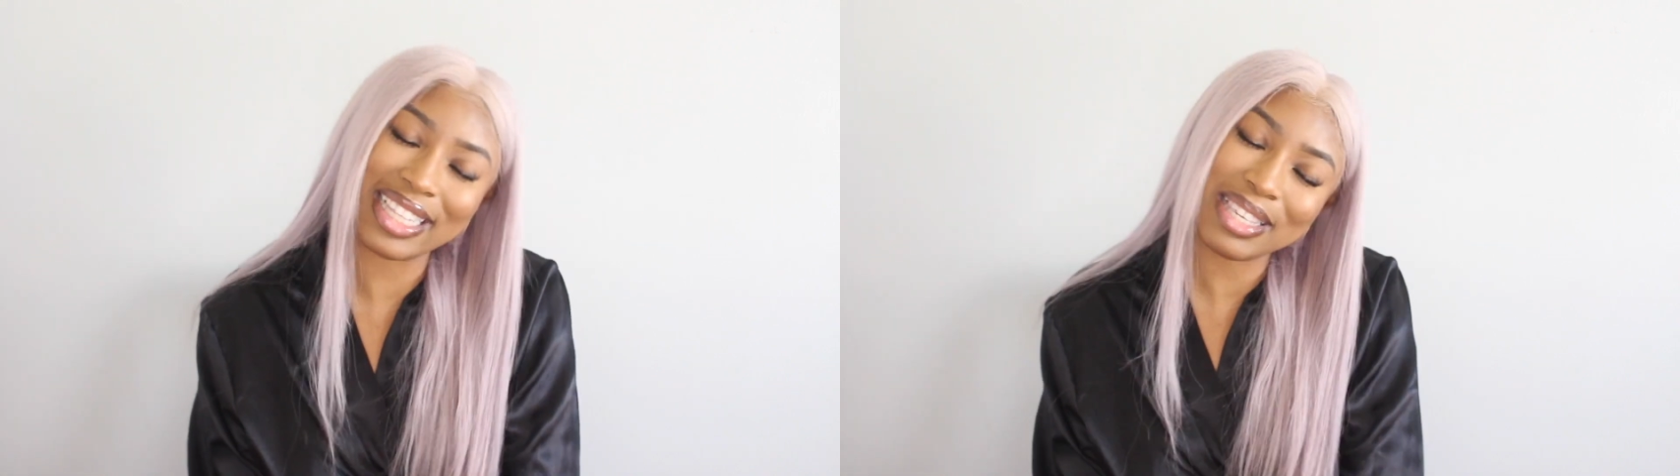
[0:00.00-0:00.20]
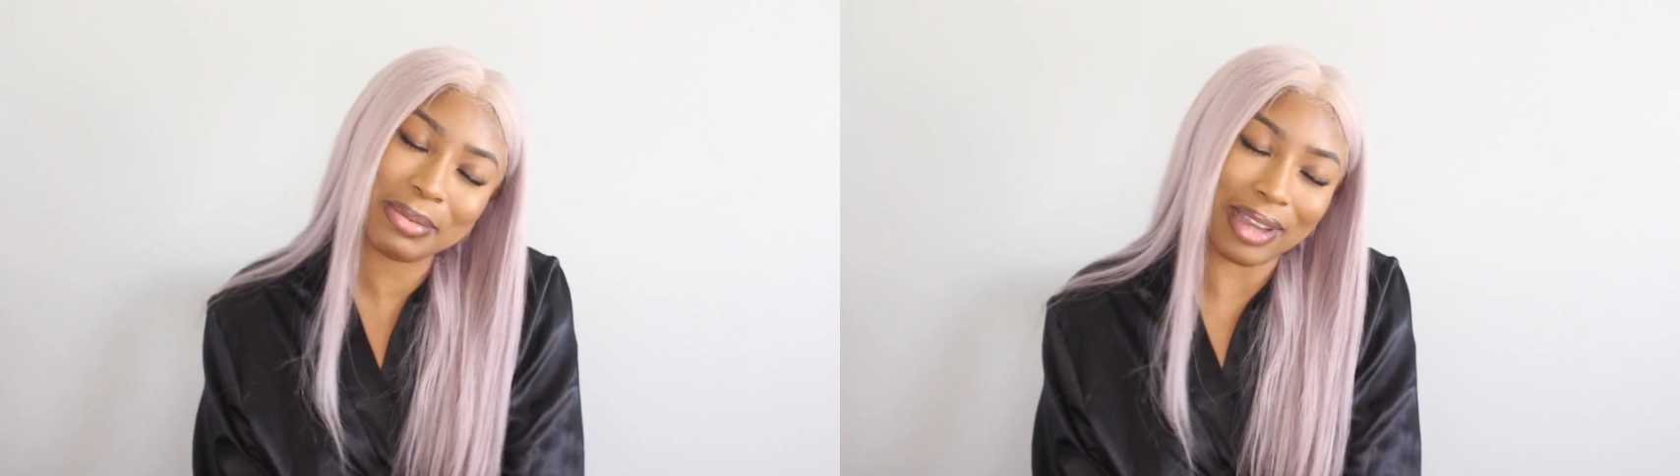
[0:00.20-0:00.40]

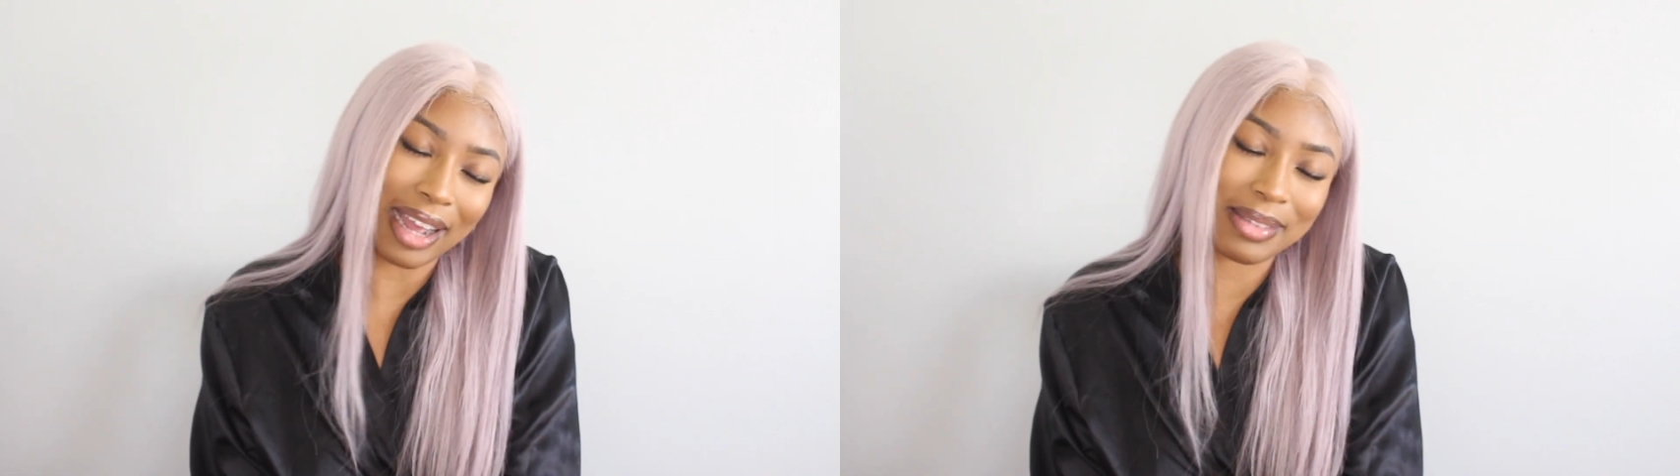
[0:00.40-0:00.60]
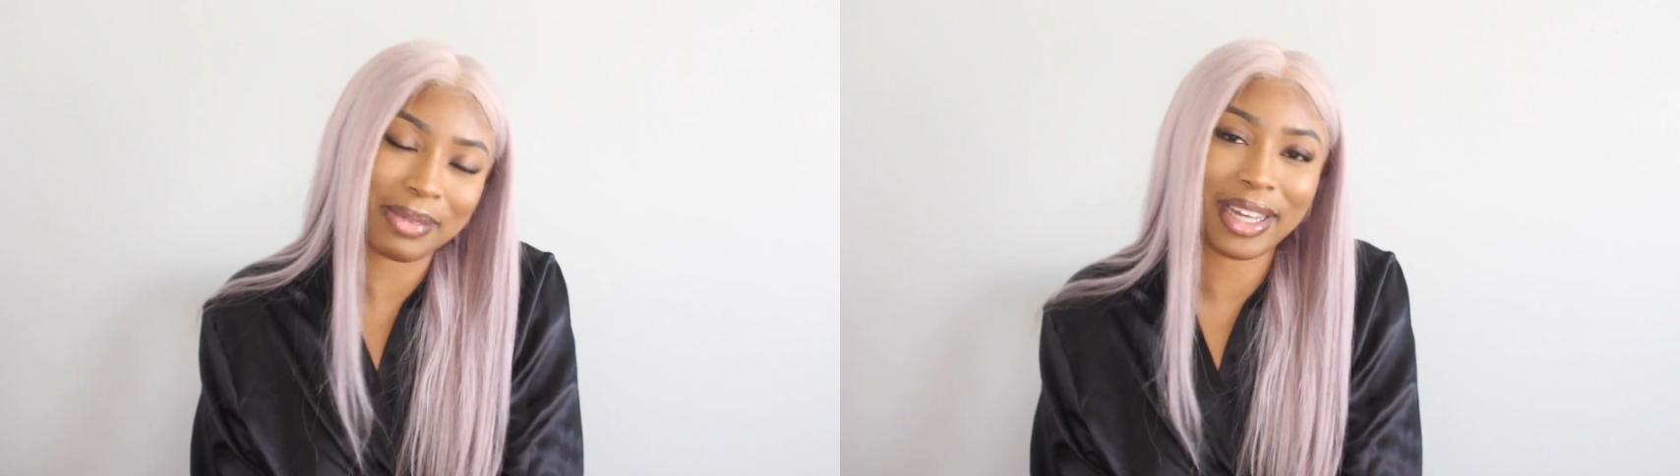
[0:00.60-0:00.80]
and
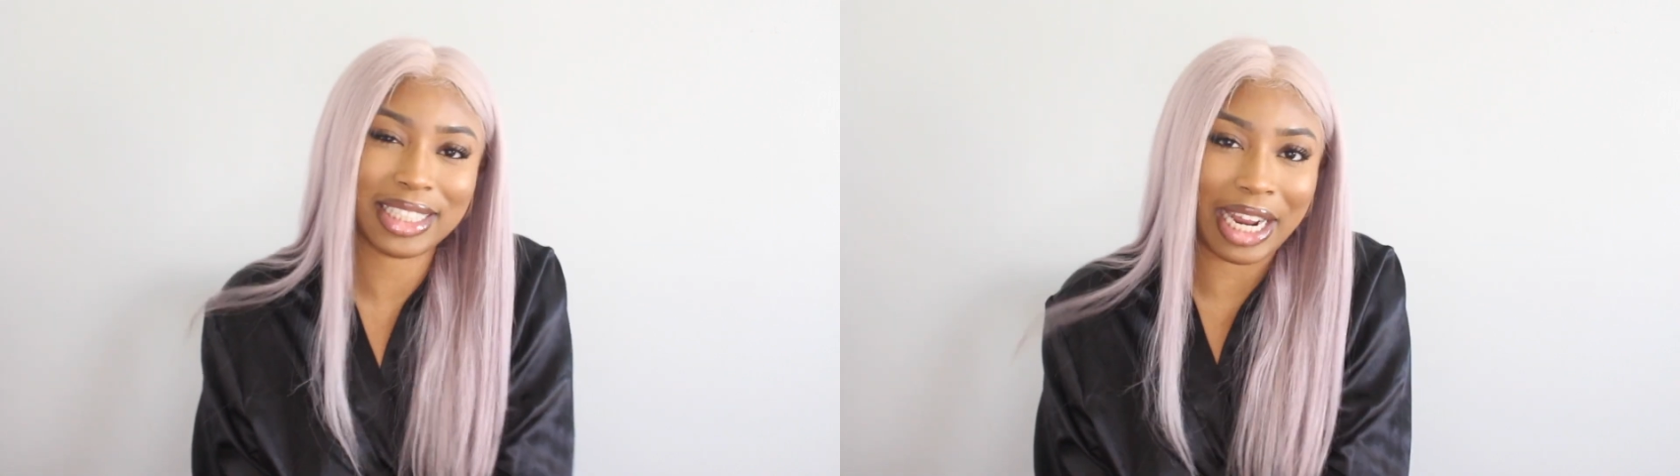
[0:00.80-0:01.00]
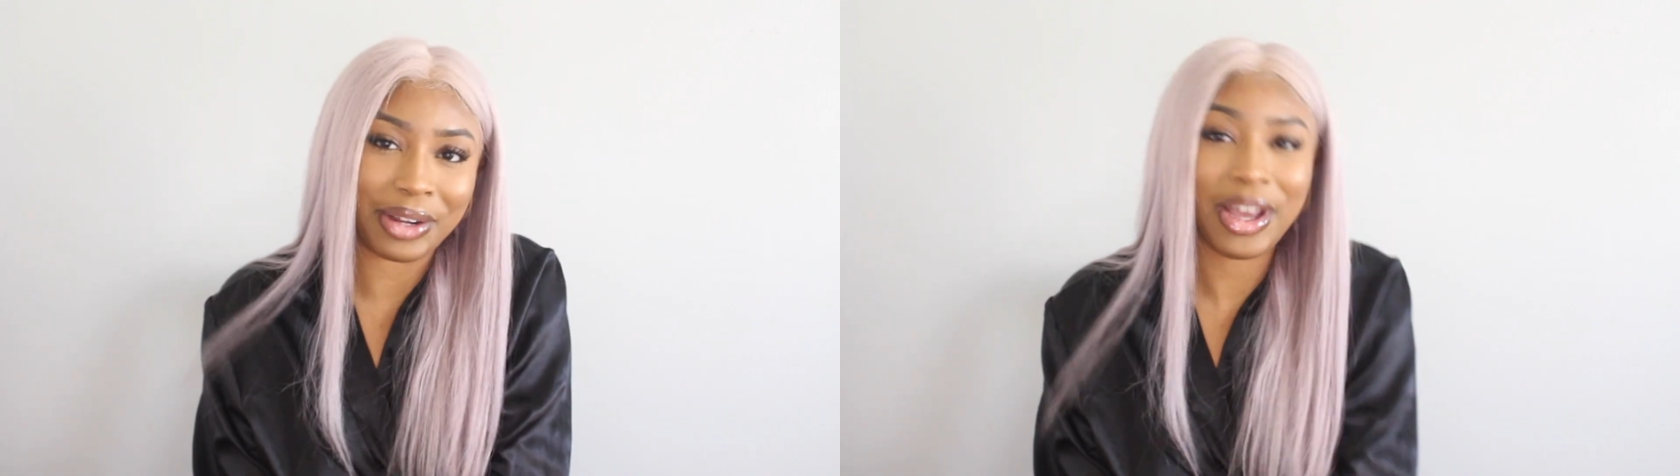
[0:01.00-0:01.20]
subscribe to my
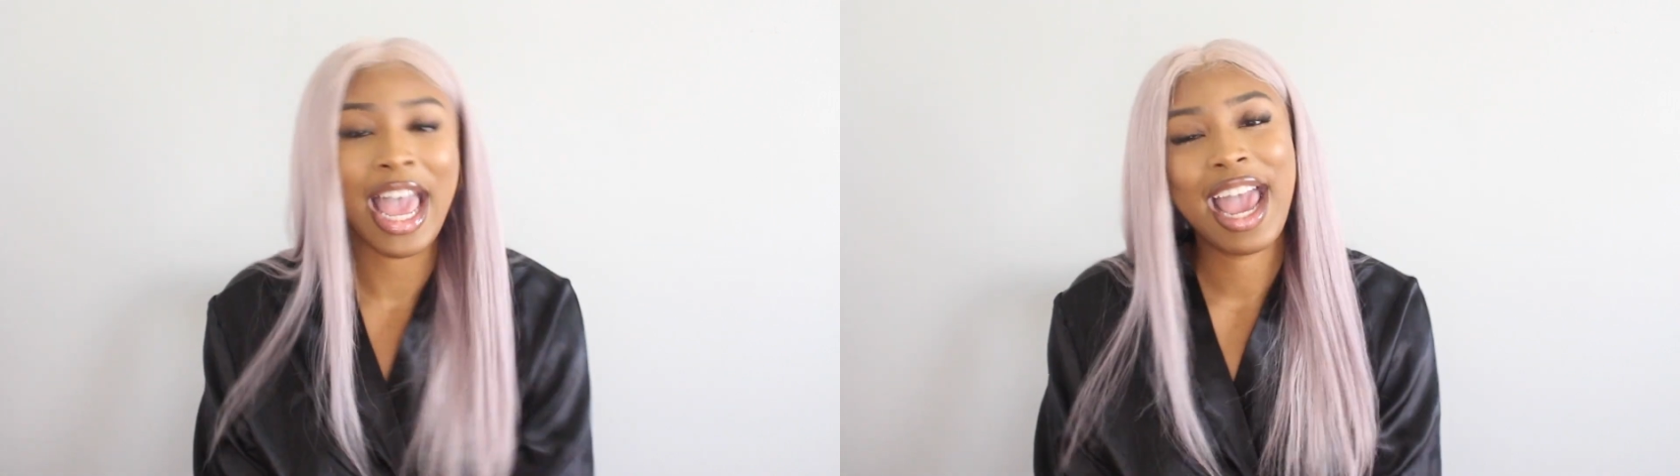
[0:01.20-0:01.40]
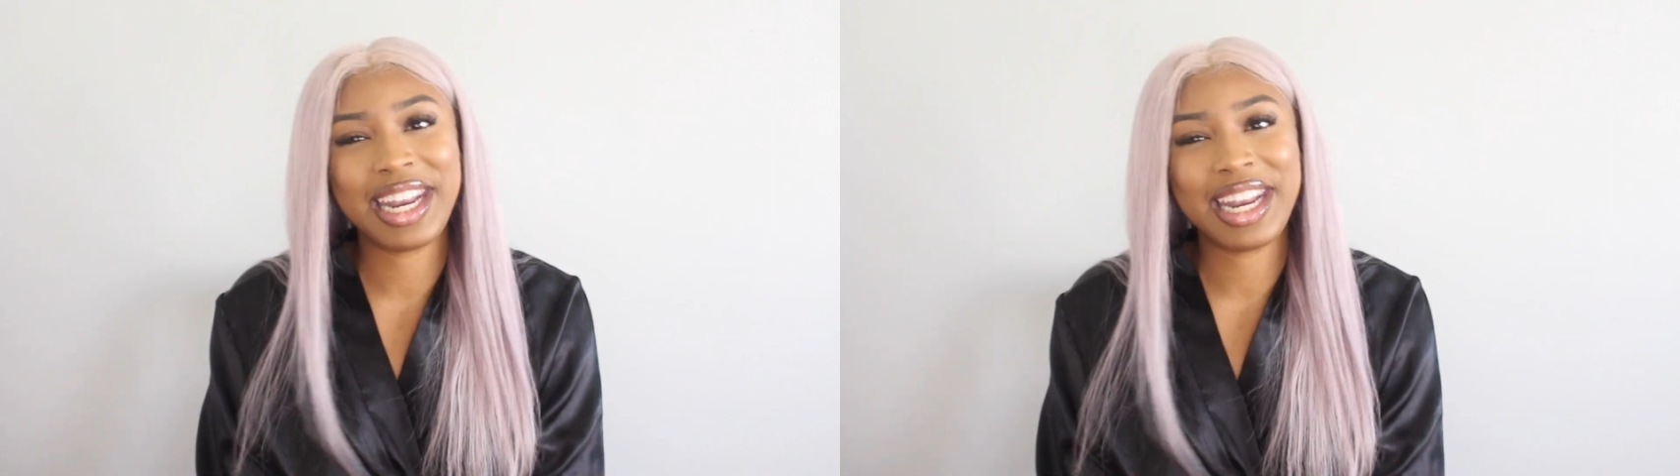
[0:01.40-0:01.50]
channel,